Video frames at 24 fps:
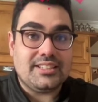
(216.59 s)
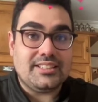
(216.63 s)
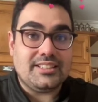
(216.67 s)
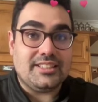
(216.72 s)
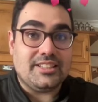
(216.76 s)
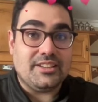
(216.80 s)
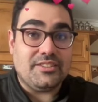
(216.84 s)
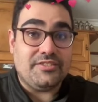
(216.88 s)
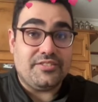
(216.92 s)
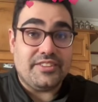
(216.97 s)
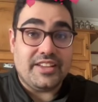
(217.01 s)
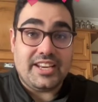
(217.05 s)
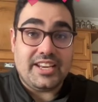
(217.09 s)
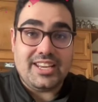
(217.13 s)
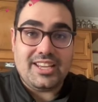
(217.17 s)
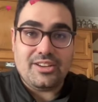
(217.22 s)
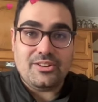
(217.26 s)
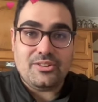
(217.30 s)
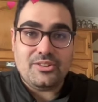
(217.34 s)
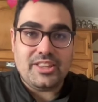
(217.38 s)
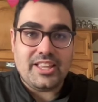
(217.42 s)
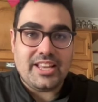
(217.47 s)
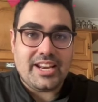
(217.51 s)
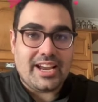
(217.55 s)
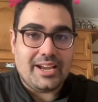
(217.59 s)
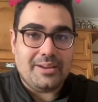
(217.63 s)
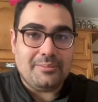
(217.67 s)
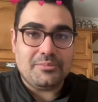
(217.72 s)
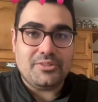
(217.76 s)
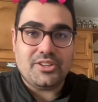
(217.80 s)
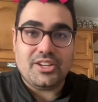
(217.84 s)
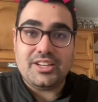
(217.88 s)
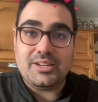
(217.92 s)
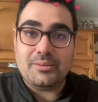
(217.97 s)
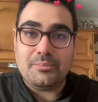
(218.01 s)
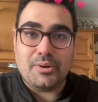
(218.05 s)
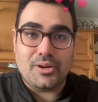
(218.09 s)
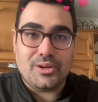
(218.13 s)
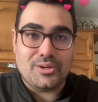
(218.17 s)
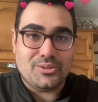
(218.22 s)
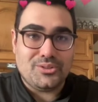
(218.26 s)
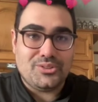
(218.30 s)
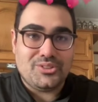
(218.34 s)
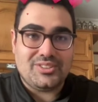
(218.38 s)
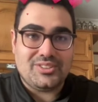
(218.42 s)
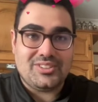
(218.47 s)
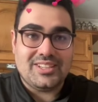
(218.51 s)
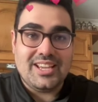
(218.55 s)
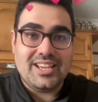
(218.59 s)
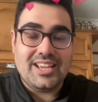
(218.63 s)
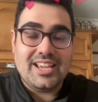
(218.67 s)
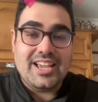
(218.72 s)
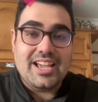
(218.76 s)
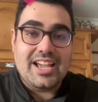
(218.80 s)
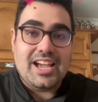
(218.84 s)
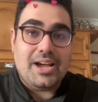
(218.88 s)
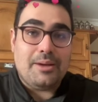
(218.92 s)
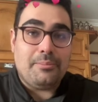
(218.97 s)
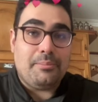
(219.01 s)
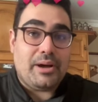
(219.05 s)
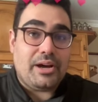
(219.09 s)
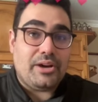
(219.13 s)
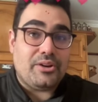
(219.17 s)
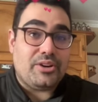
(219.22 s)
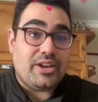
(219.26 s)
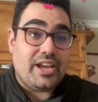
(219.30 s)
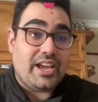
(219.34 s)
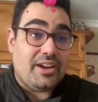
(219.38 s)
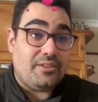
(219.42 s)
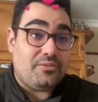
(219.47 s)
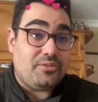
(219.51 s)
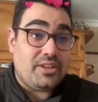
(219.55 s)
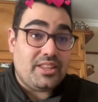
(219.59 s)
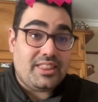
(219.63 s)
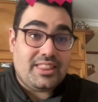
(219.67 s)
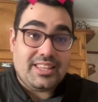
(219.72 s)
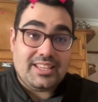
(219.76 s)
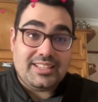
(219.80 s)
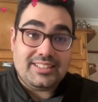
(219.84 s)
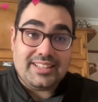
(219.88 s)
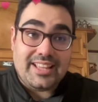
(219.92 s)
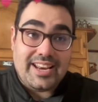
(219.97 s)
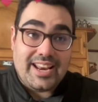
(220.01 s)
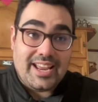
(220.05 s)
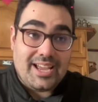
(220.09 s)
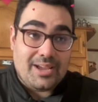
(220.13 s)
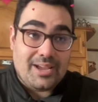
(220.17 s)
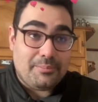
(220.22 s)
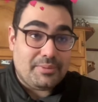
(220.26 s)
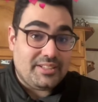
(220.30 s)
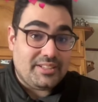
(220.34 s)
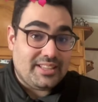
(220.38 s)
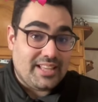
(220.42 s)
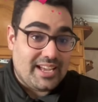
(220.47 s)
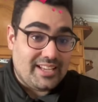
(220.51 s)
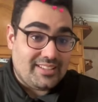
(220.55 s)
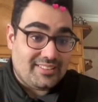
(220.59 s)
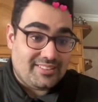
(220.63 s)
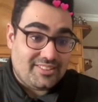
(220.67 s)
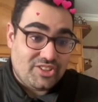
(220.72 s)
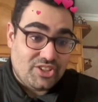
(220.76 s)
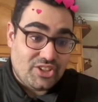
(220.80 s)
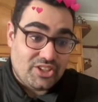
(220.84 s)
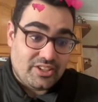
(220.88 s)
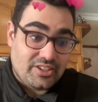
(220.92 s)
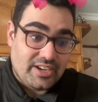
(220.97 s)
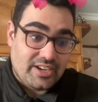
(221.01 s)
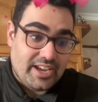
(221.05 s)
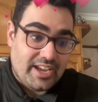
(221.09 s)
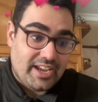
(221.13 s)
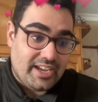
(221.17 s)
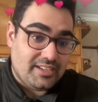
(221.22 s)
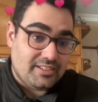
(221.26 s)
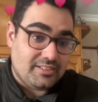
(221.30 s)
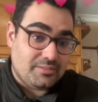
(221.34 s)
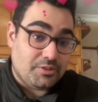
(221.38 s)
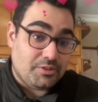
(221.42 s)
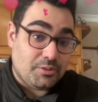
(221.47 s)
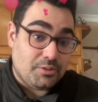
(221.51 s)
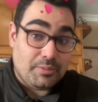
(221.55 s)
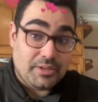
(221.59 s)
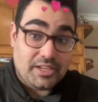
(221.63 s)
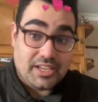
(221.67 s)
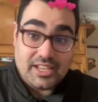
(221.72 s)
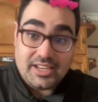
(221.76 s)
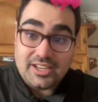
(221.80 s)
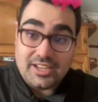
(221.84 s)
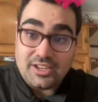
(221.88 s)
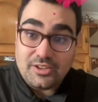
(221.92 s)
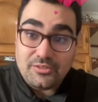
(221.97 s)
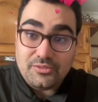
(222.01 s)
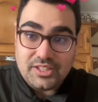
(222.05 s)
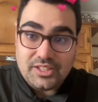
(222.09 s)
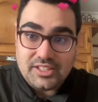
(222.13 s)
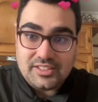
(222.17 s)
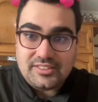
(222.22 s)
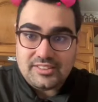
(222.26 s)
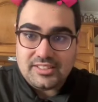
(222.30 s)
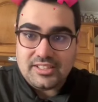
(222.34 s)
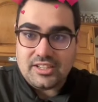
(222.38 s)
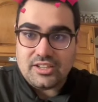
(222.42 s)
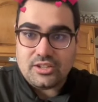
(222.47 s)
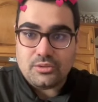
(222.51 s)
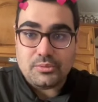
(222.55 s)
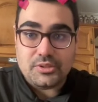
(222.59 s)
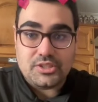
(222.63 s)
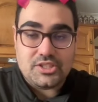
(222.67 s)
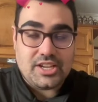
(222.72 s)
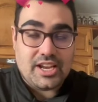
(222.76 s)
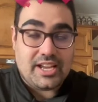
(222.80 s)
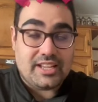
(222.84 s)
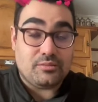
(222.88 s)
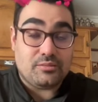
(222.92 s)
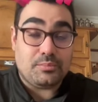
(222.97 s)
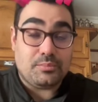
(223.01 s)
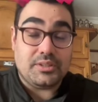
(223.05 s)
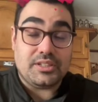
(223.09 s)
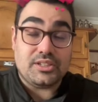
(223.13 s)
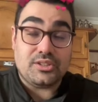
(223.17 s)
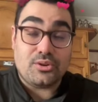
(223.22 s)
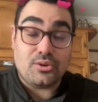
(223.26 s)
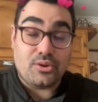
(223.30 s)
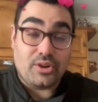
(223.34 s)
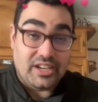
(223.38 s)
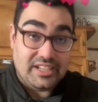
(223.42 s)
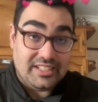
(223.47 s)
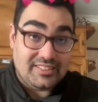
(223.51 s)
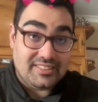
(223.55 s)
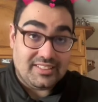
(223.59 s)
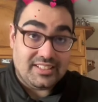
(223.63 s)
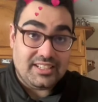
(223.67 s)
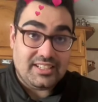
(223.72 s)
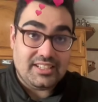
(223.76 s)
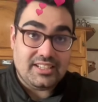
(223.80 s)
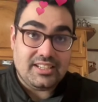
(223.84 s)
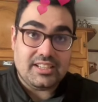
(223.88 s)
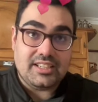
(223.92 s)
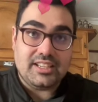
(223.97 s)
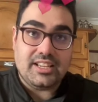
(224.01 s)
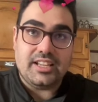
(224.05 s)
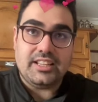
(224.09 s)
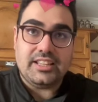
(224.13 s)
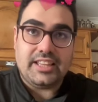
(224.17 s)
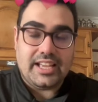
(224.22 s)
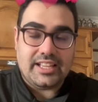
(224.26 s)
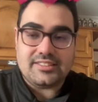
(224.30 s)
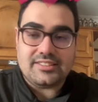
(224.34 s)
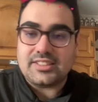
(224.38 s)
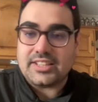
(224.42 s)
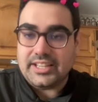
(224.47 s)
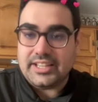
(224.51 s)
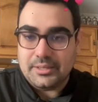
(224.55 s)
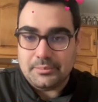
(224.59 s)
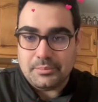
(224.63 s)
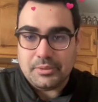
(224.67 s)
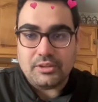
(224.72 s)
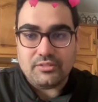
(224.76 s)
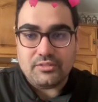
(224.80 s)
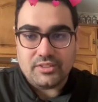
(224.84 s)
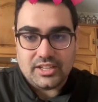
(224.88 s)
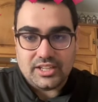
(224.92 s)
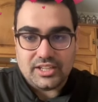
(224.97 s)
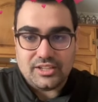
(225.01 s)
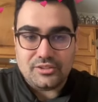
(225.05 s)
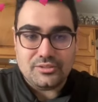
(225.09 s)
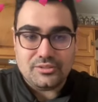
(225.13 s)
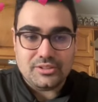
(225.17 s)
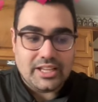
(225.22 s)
the video that I'm gonna post about everything that happened last year and the beginning of this year, which has been crazy, that's gonna be a video.